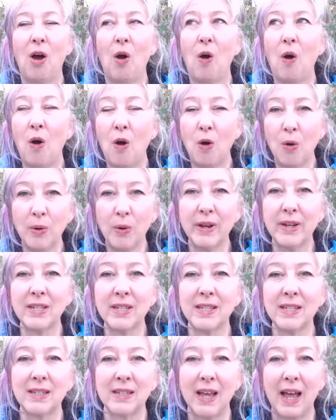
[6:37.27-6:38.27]

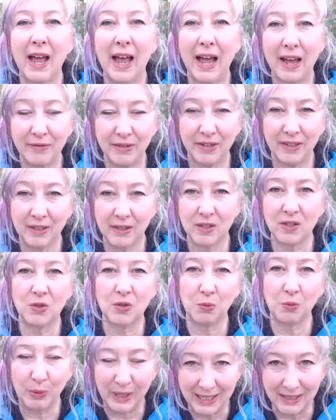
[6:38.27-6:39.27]
always having the
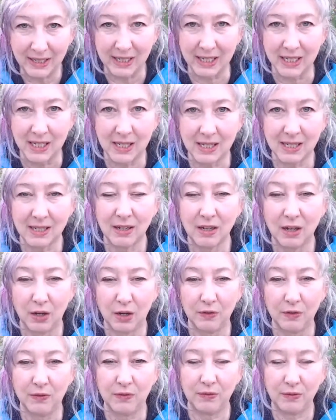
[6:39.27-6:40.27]
sweetness
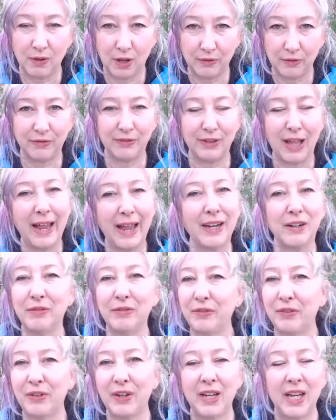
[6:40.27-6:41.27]
of
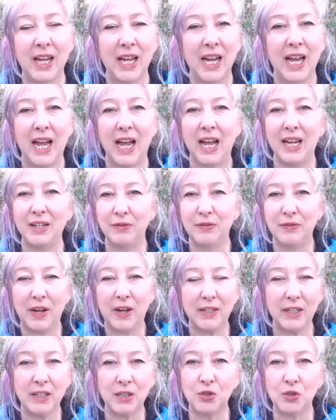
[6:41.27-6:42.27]
life and
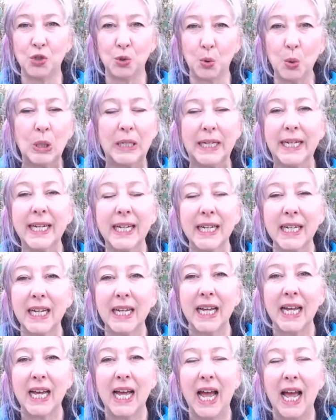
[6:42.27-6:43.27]
finding joy,
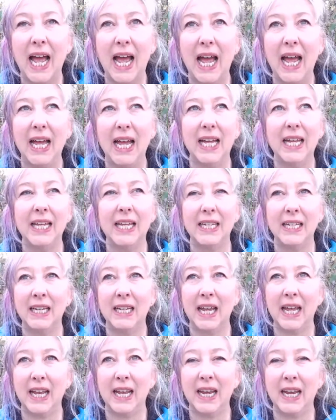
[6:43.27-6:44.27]
and
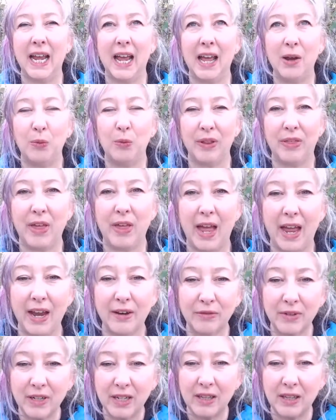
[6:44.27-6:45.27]
with
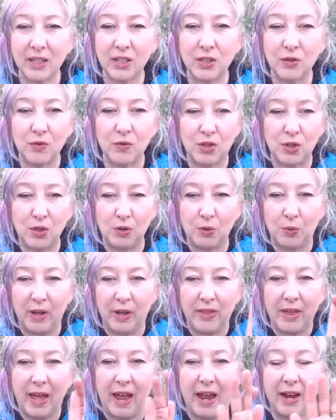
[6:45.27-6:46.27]
everything you do, with
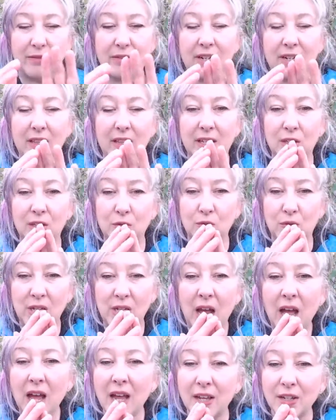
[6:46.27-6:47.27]
everything you
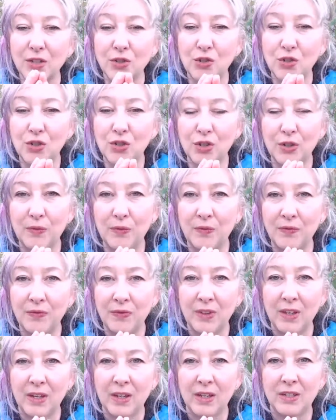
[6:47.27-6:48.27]
touch,
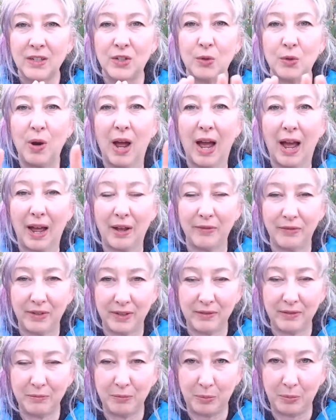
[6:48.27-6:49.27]
to have
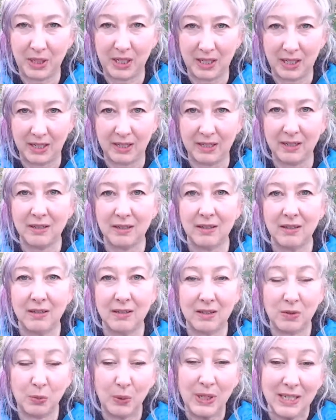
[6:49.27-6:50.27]
it be
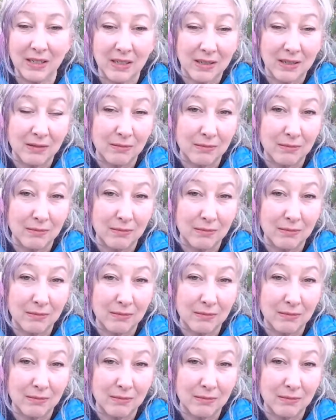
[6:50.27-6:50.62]
sweet